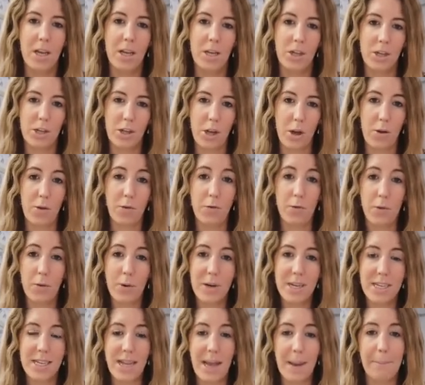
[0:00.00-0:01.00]
So for
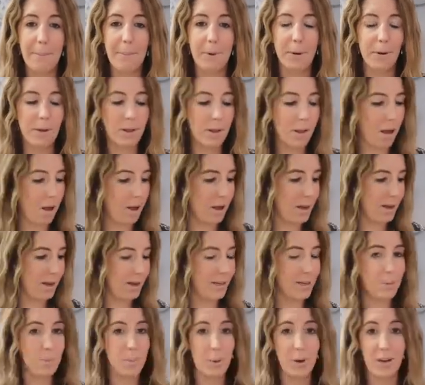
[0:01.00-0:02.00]
example, I
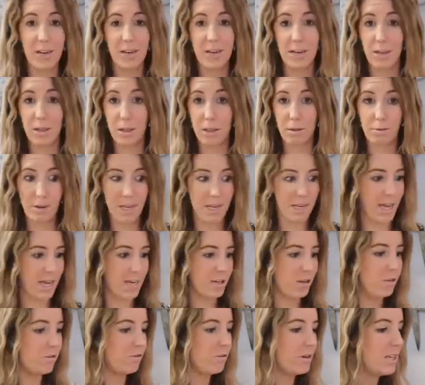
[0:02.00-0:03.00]
like to put it into 3
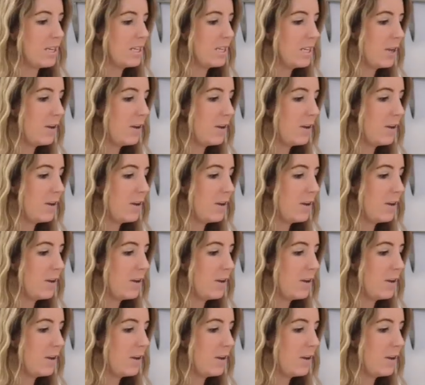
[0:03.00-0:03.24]
categories.